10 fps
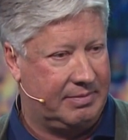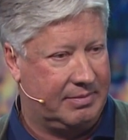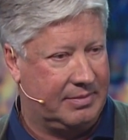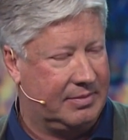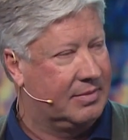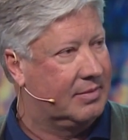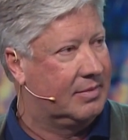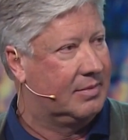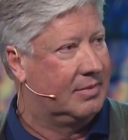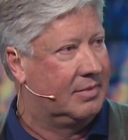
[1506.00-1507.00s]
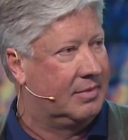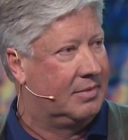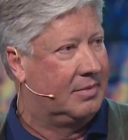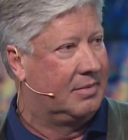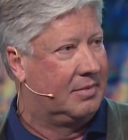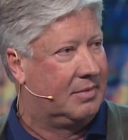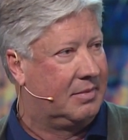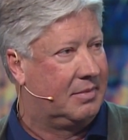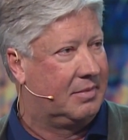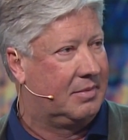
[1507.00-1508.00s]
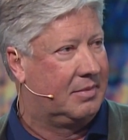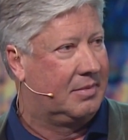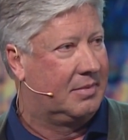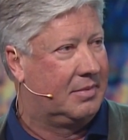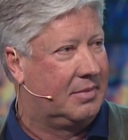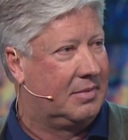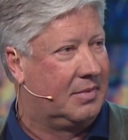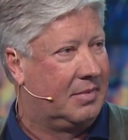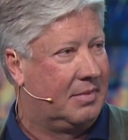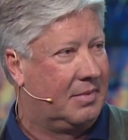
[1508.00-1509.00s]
(silence)